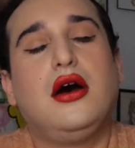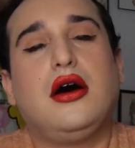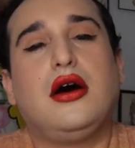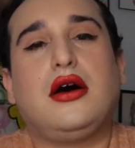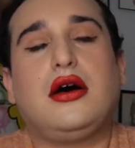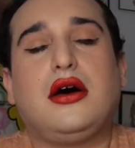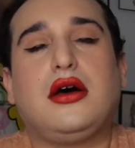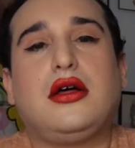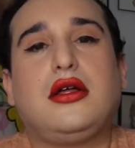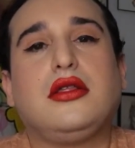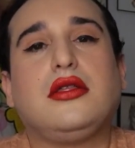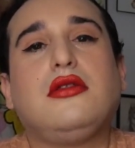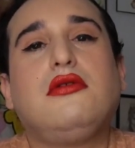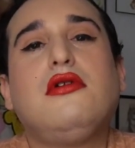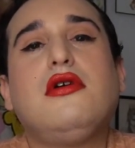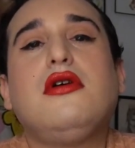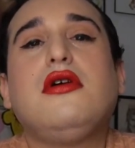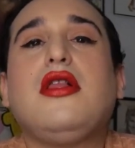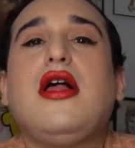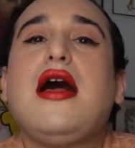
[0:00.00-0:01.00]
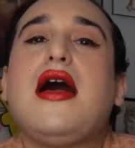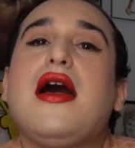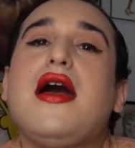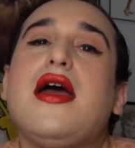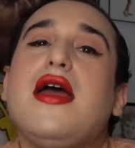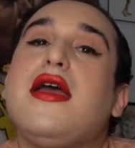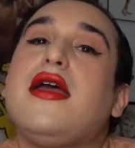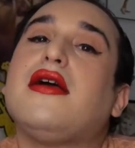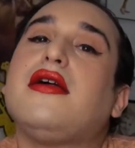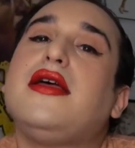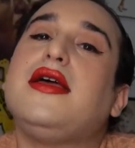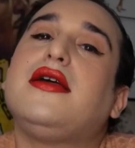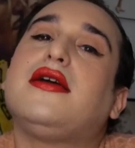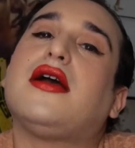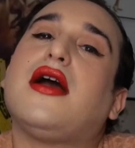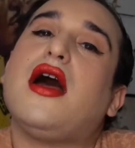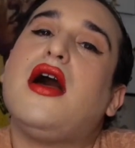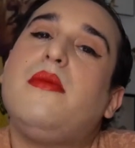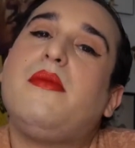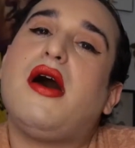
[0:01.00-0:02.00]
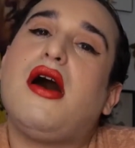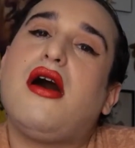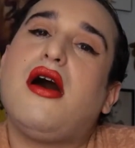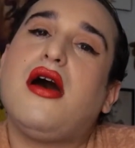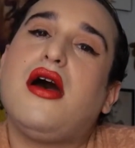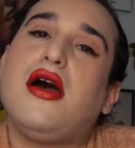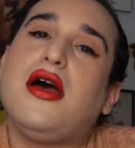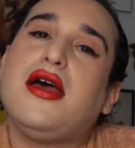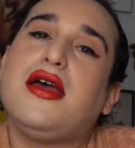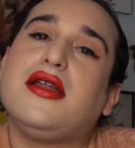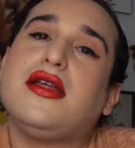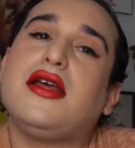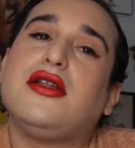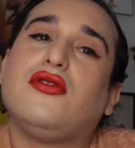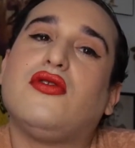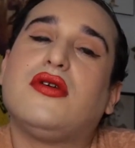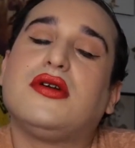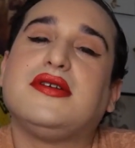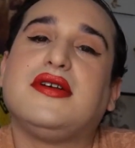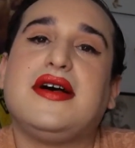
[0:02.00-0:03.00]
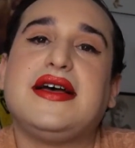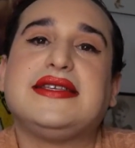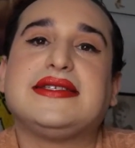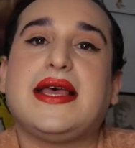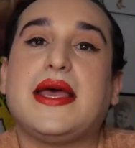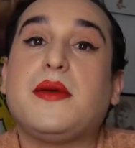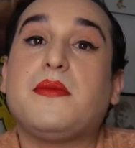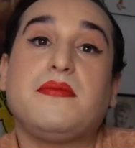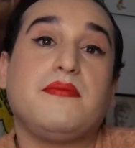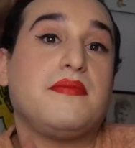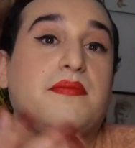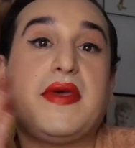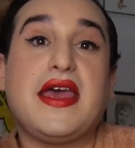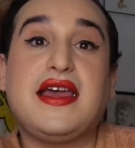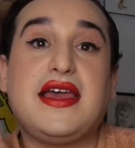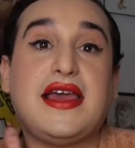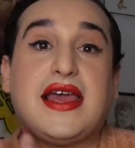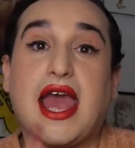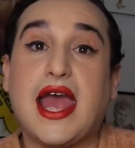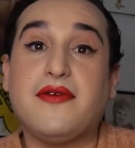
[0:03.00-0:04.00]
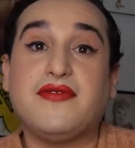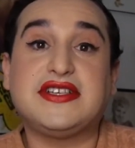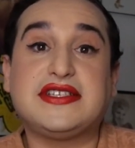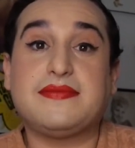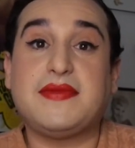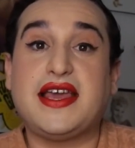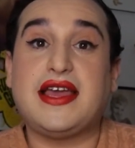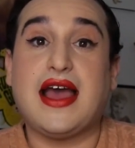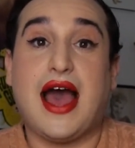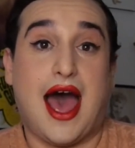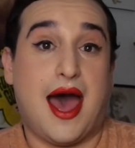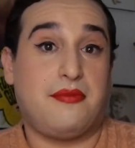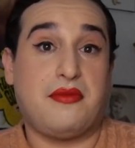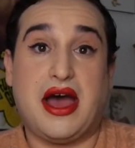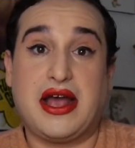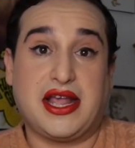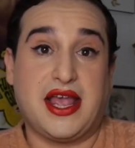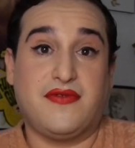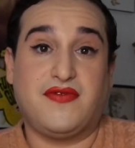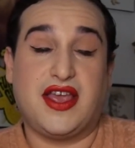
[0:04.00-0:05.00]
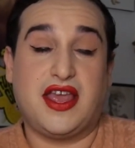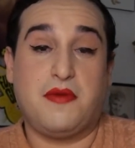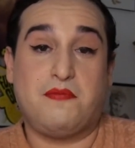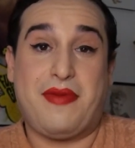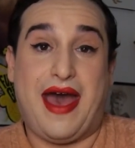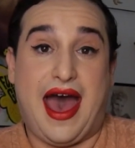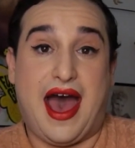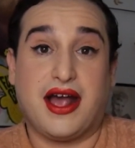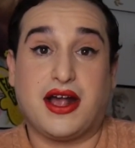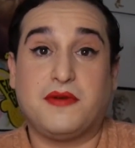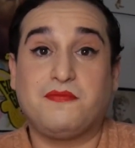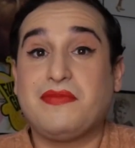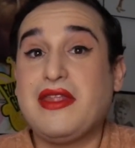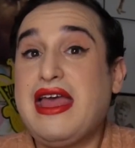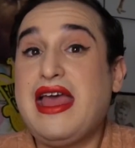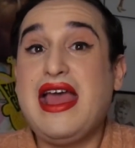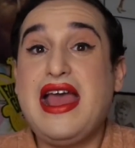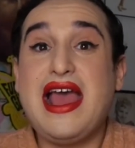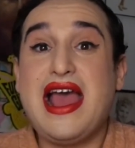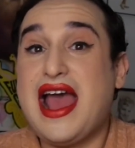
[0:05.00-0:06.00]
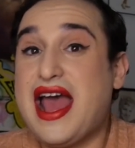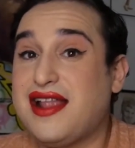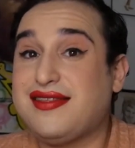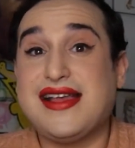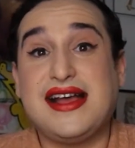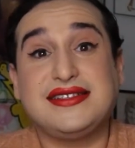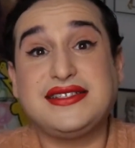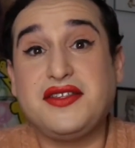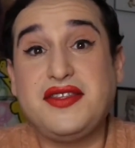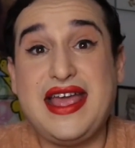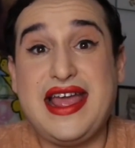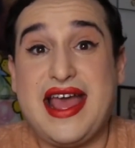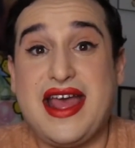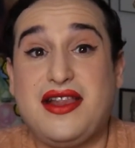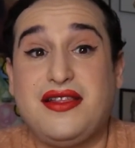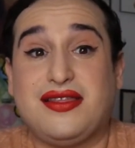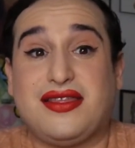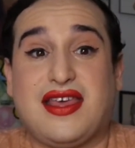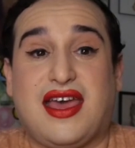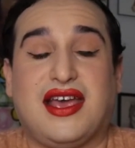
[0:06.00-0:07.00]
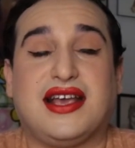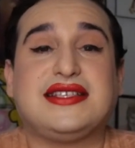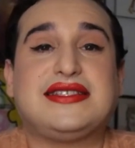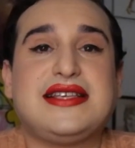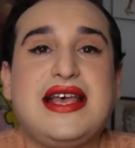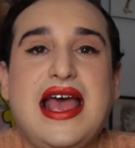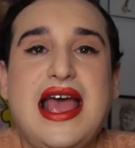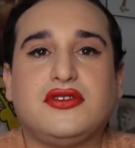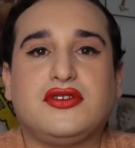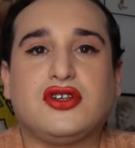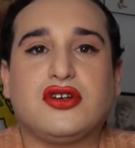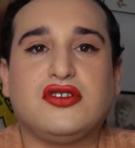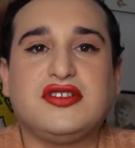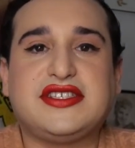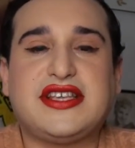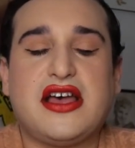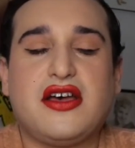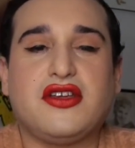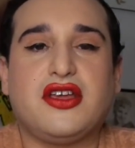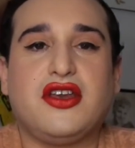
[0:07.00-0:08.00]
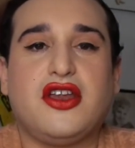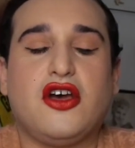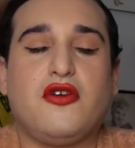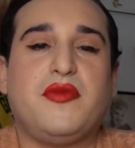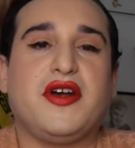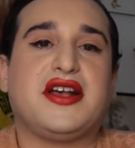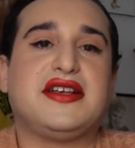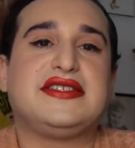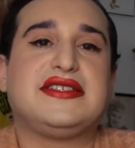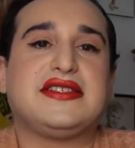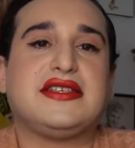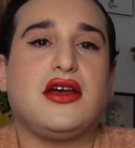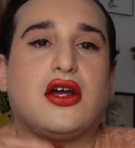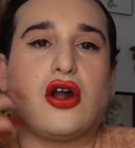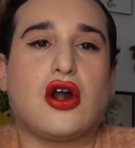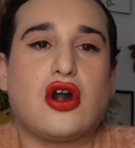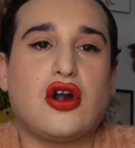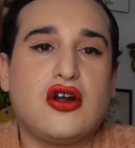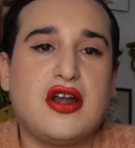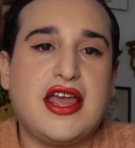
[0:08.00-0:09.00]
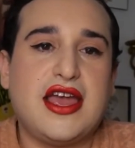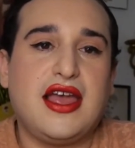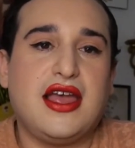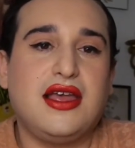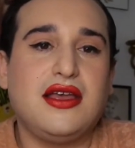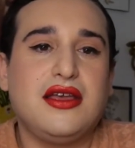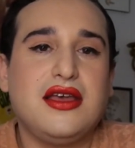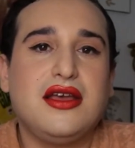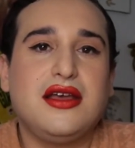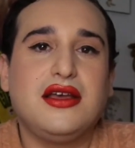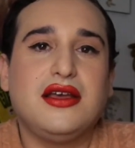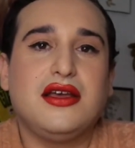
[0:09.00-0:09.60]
oh, Lorelai, like, come on. And Lorelai's like, Piggy gave it to me, I'm not giving it back. And that's how they end things. Turns out, you know, because Ernie,